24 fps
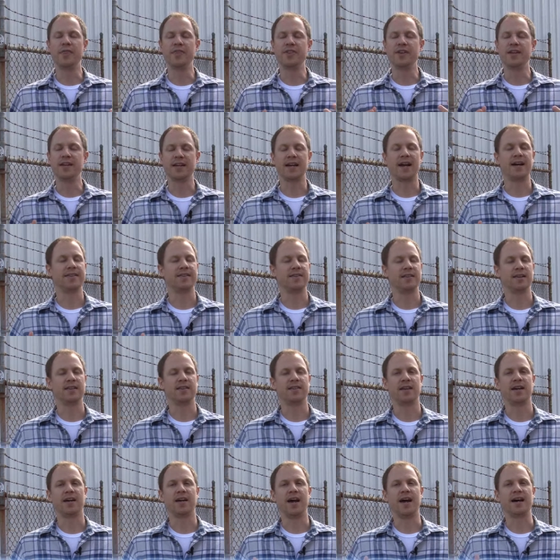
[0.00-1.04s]
thing i think
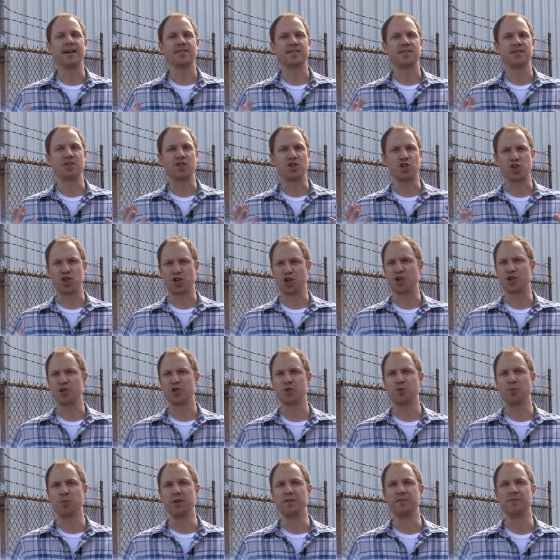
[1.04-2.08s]
that as the
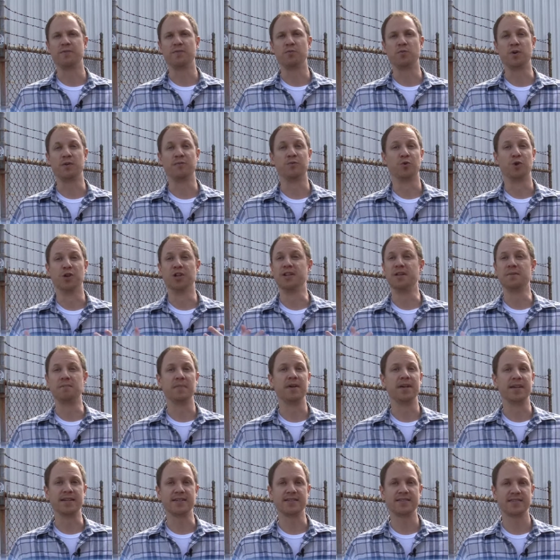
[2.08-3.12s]
church we've we've really
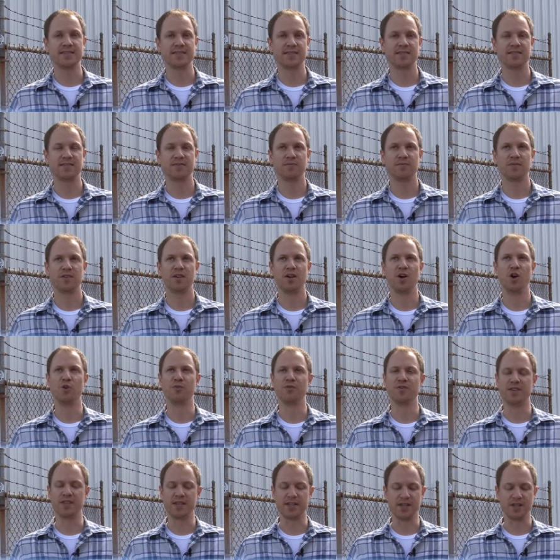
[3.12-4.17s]
missed
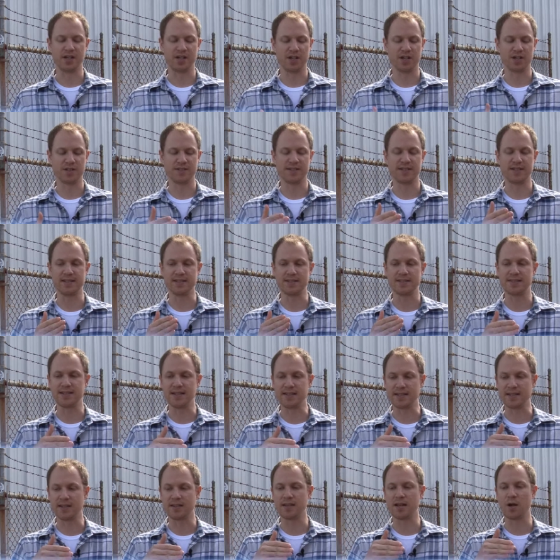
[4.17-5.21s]
over the years is
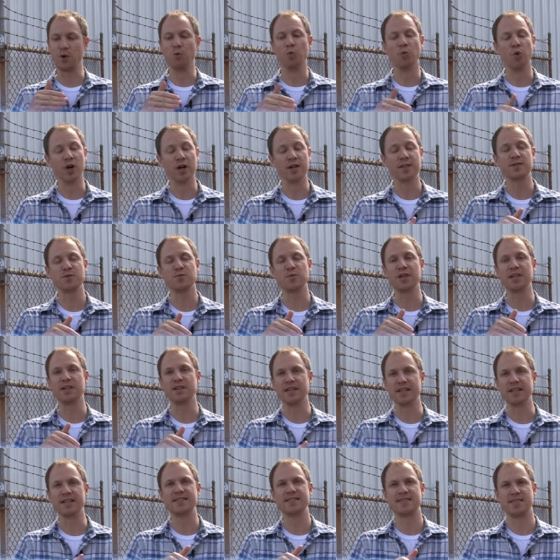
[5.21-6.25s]
thinking that once we
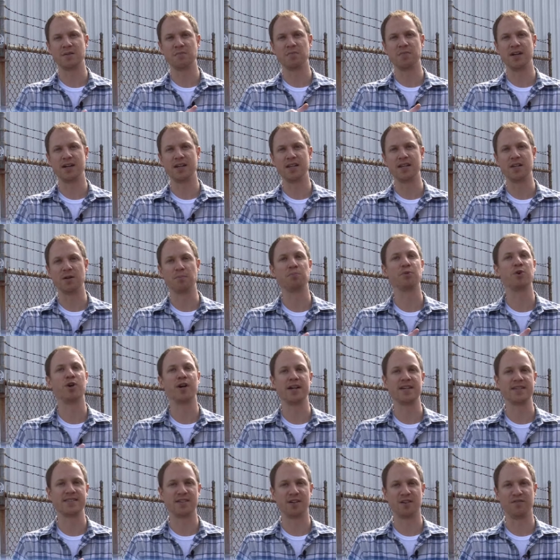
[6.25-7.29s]
lead somebody to
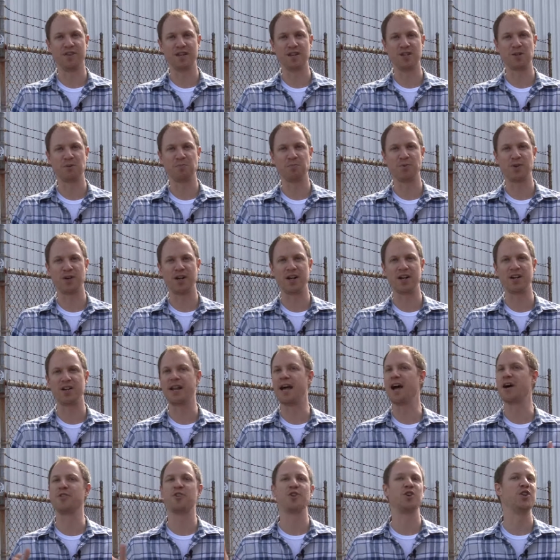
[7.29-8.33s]
pray a salvation prayer
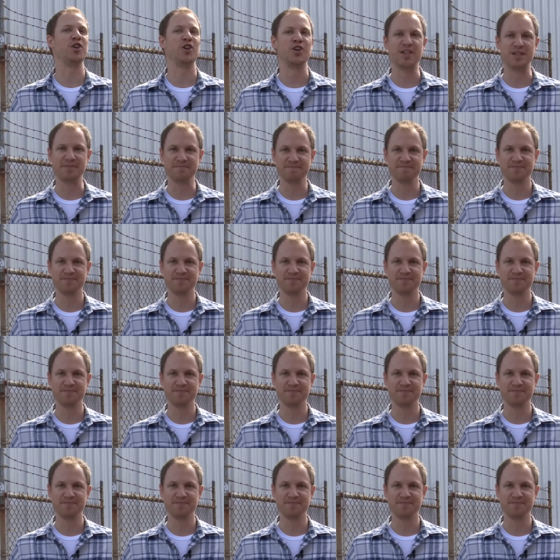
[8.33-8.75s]
now they're good